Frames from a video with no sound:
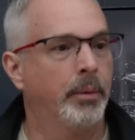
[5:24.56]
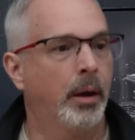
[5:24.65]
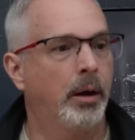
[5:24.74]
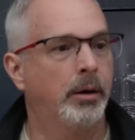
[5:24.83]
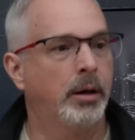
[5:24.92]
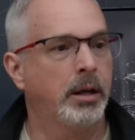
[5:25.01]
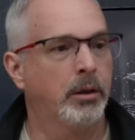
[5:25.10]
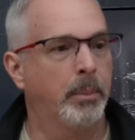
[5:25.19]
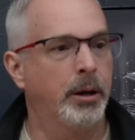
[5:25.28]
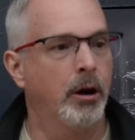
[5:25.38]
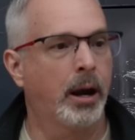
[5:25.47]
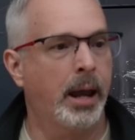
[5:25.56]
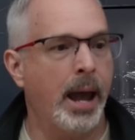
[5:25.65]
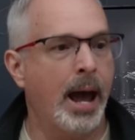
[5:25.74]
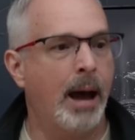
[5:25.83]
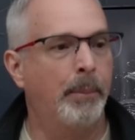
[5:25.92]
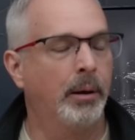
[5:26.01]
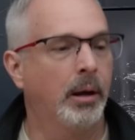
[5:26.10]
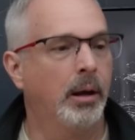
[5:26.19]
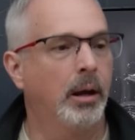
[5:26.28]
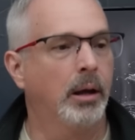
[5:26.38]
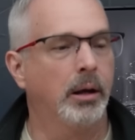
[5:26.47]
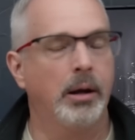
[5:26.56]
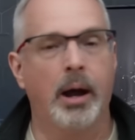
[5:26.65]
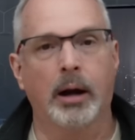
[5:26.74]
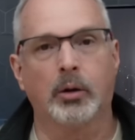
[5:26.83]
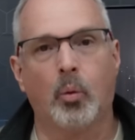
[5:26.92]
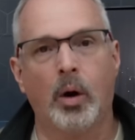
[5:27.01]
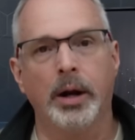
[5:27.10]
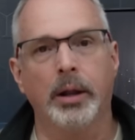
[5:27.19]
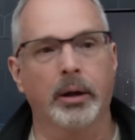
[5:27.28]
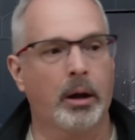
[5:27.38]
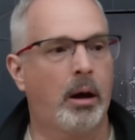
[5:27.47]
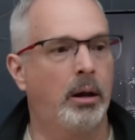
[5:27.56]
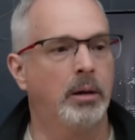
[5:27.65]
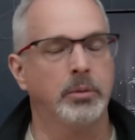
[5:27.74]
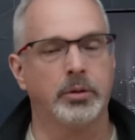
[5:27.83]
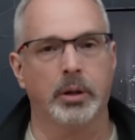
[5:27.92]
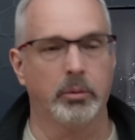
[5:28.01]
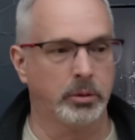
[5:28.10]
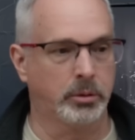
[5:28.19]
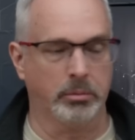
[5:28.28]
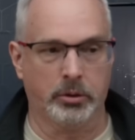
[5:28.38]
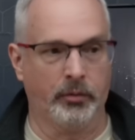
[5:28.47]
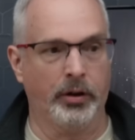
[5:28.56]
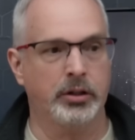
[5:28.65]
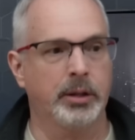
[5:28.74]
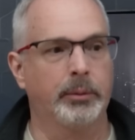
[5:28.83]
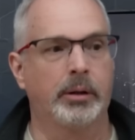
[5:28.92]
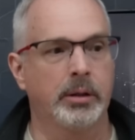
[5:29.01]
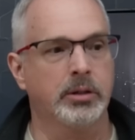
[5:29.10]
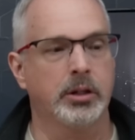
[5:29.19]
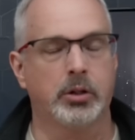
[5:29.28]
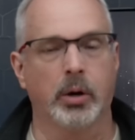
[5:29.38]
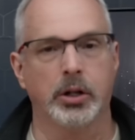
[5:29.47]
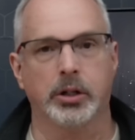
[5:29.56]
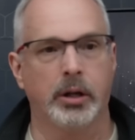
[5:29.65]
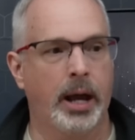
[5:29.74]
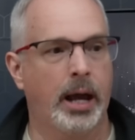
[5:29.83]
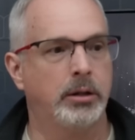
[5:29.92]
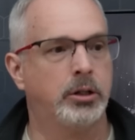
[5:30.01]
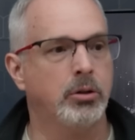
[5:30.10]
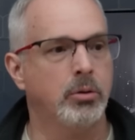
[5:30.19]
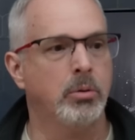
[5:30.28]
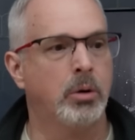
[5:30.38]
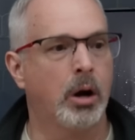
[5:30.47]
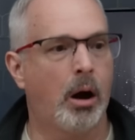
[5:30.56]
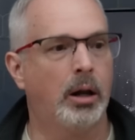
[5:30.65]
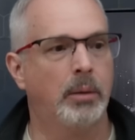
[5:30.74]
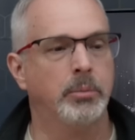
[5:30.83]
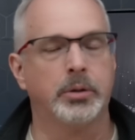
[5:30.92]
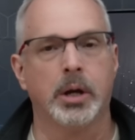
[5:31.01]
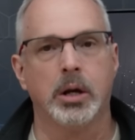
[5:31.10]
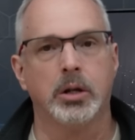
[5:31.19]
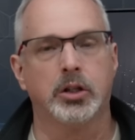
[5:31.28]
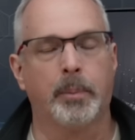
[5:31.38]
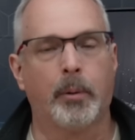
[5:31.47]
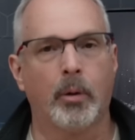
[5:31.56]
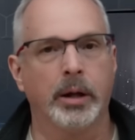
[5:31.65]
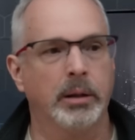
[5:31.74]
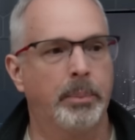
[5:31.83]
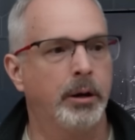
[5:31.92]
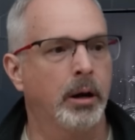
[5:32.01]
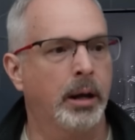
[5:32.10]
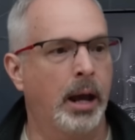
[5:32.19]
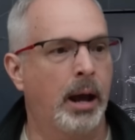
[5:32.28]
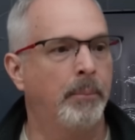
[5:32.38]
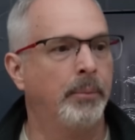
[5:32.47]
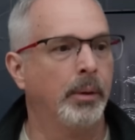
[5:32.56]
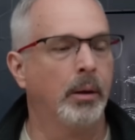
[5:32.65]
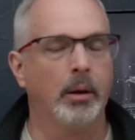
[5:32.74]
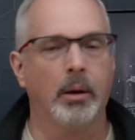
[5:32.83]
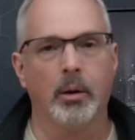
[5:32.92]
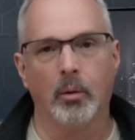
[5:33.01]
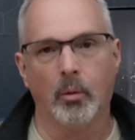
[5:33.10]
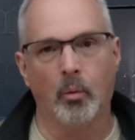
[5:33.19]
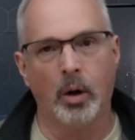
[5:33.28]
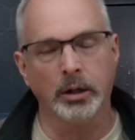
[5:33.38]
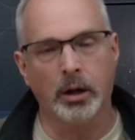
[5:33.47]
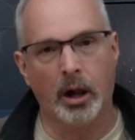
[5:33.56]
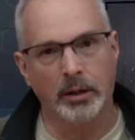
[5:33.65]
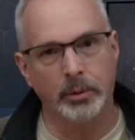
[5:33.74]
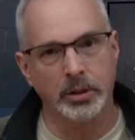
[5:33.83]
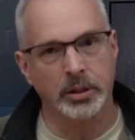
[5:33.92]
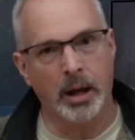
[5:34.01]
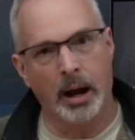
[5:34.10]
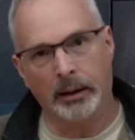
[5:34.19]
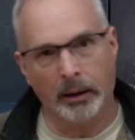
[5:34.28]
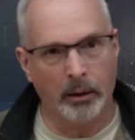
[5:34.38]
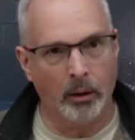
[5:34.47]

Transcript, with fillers: underneath a pier cap, knocked one of the columns. It was very similar to this situation. You had two columns supporting the pier cap. One column was knocked